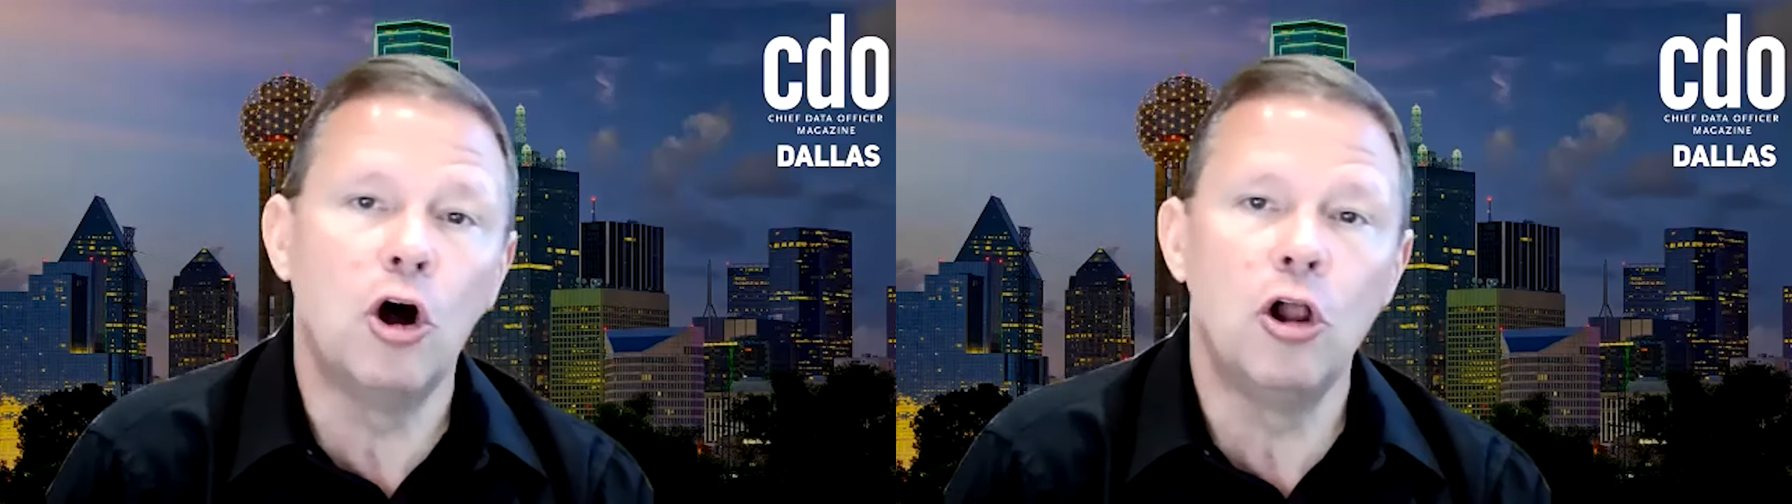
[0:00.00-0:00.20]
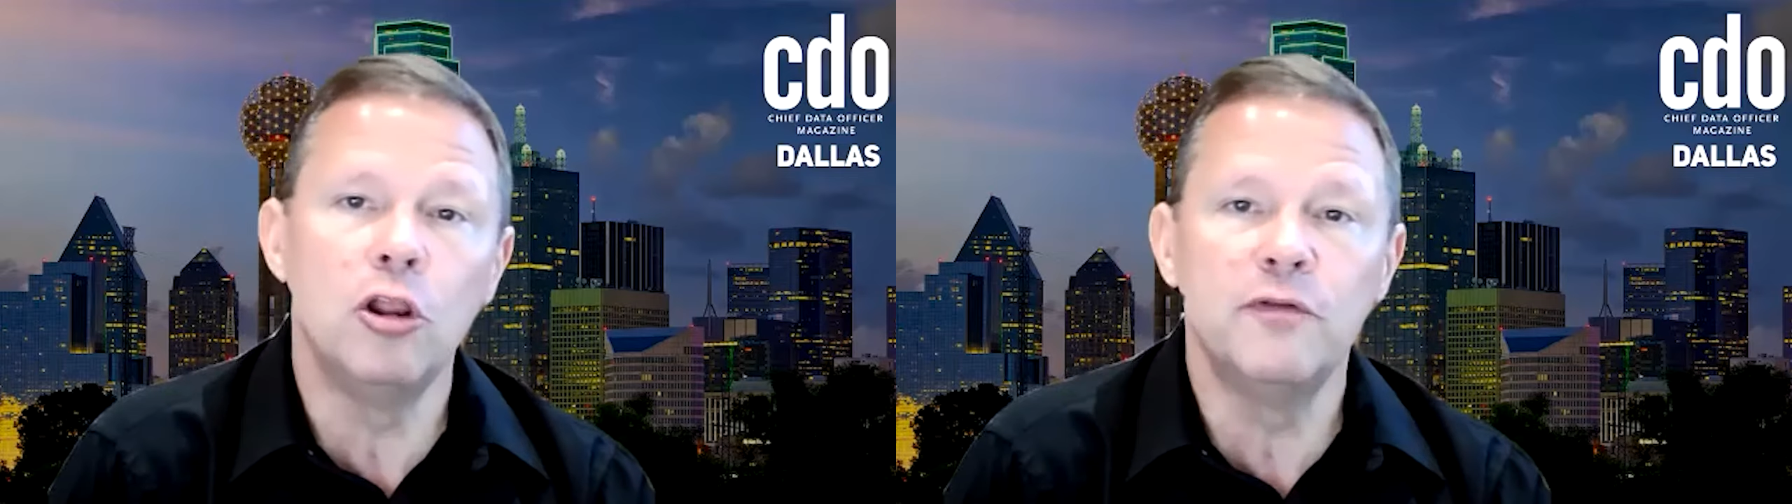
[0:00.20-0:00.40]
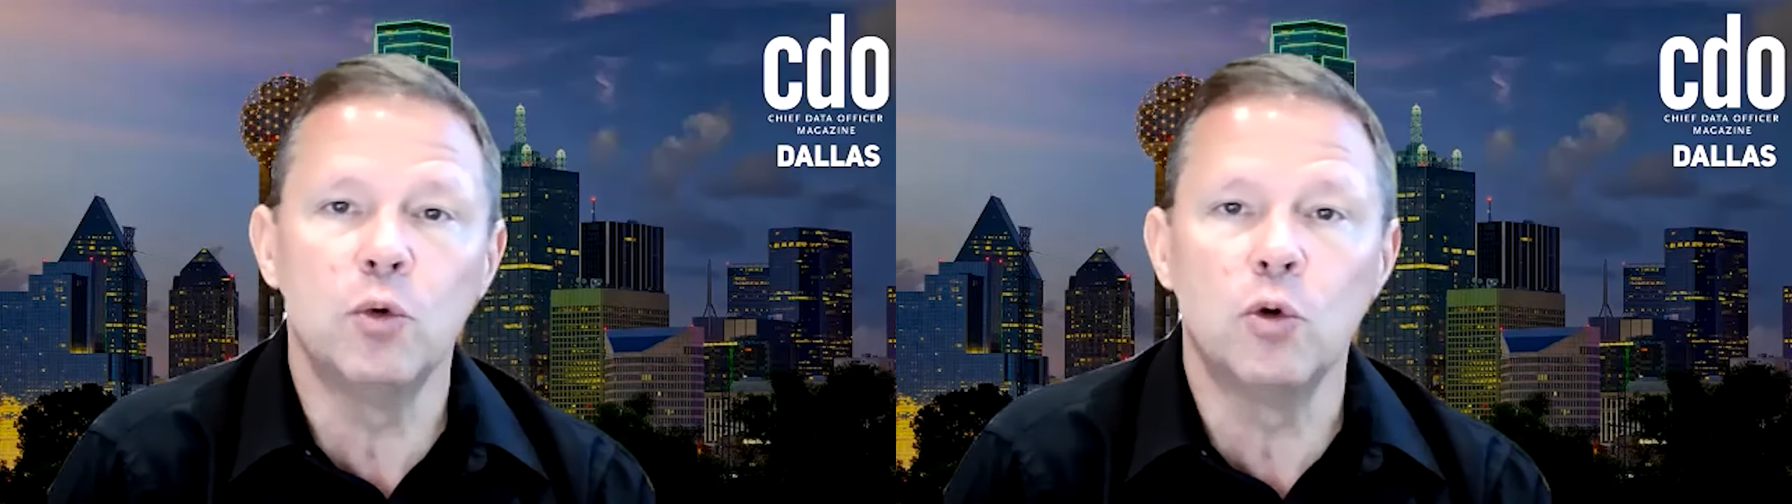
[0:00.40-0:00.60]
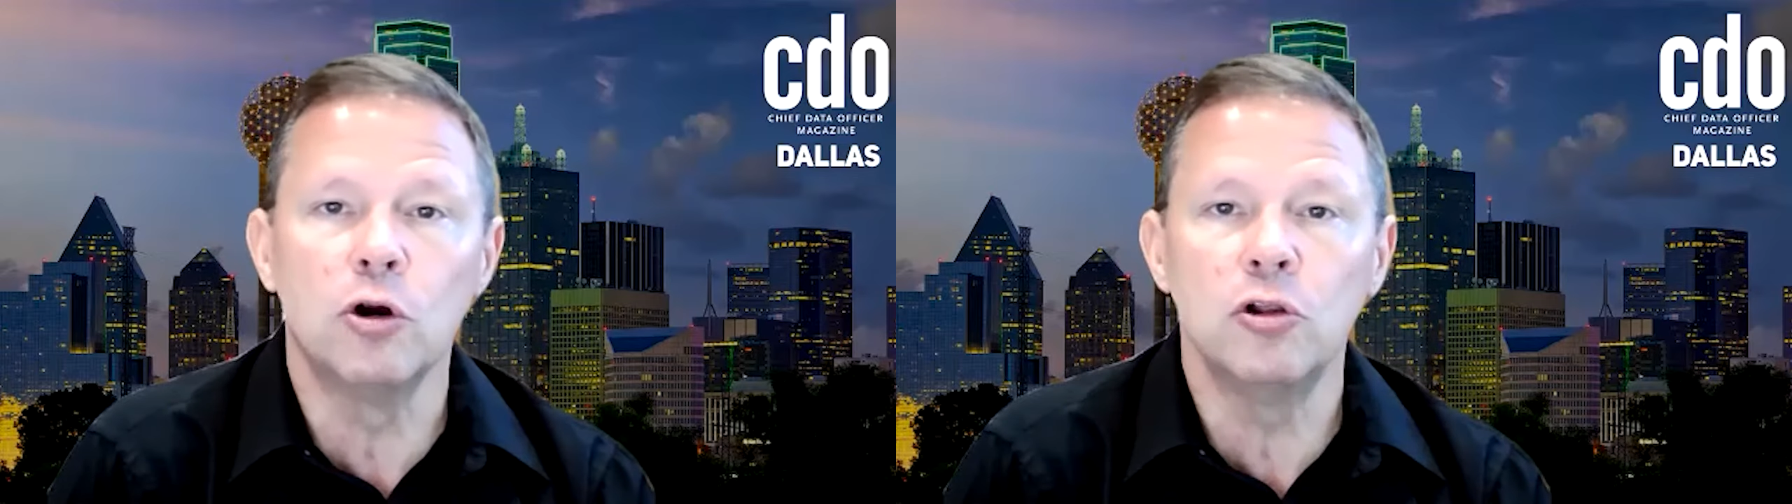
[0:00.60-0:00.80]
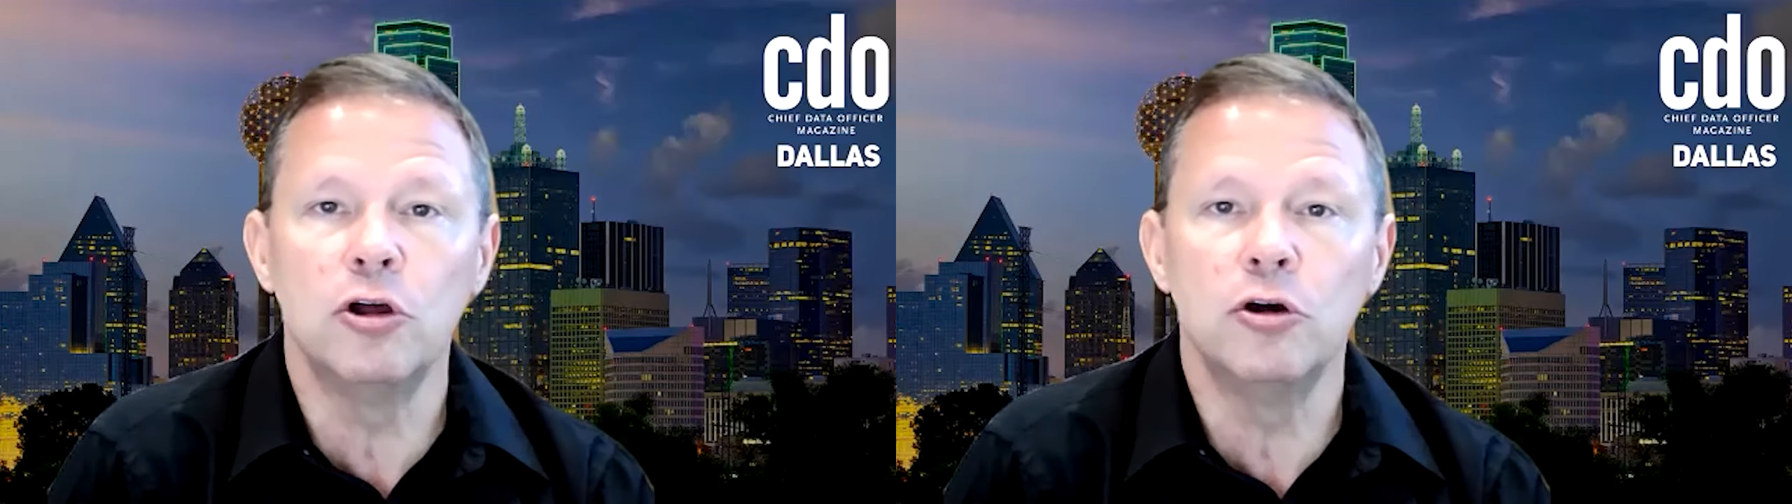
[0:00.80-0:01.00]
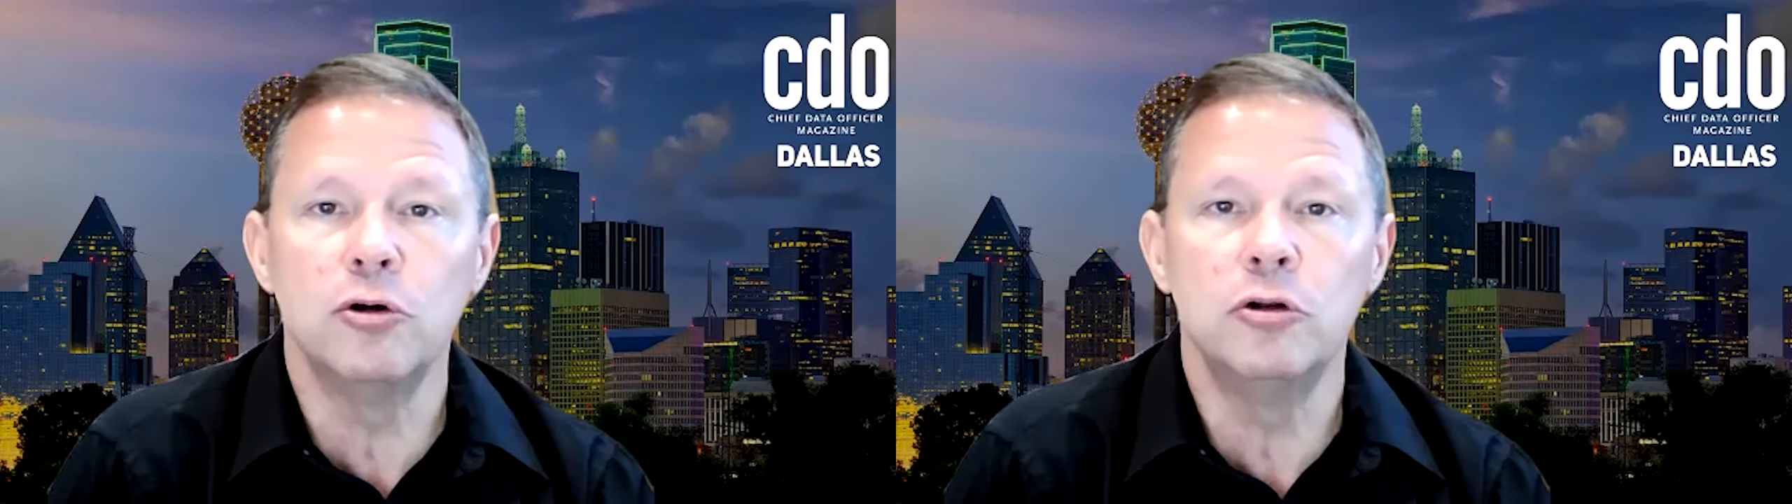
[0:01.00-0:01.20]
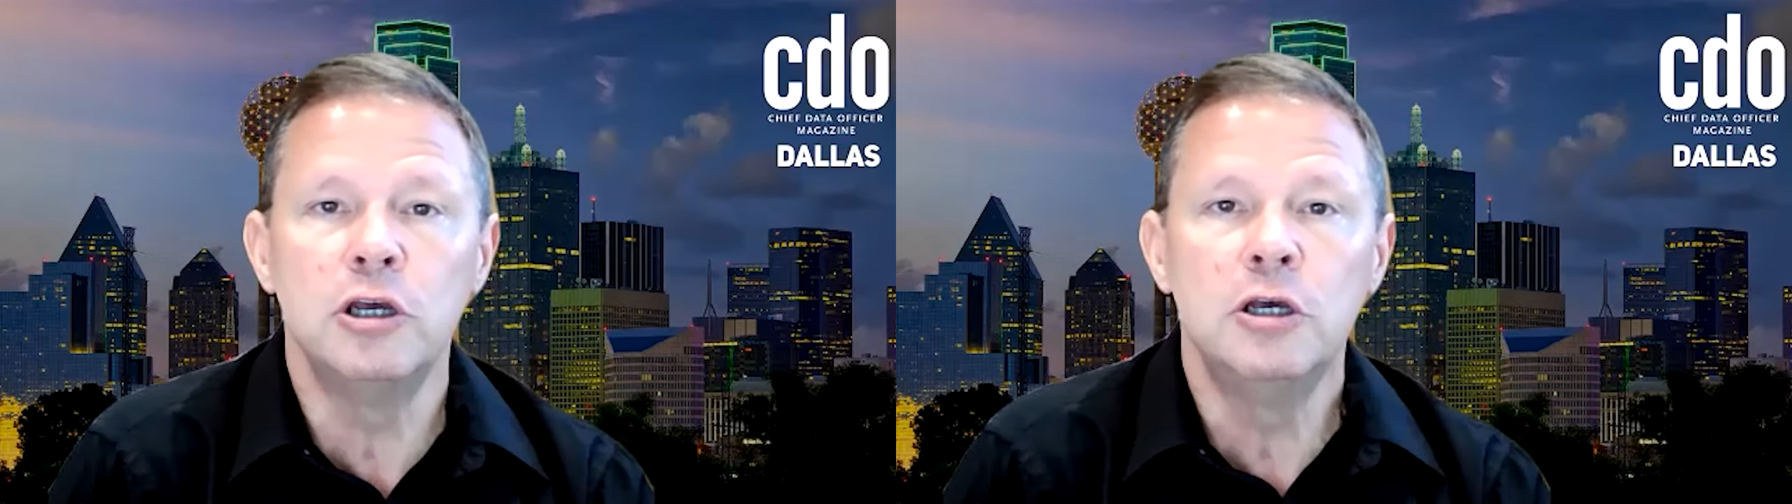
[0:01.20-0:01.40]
all of the workload